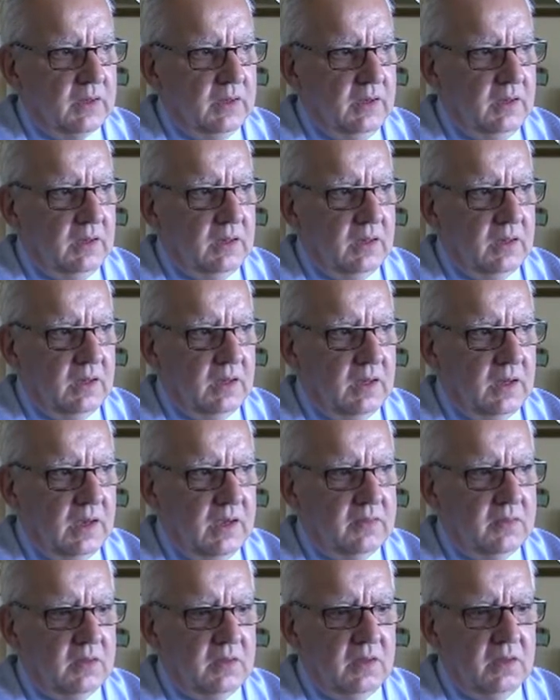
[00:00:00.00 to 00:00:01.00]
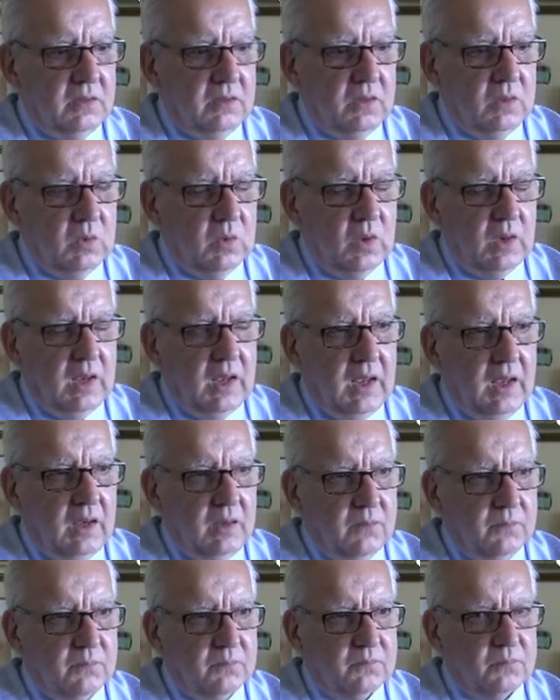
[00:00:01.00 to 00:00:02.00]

either in the UK,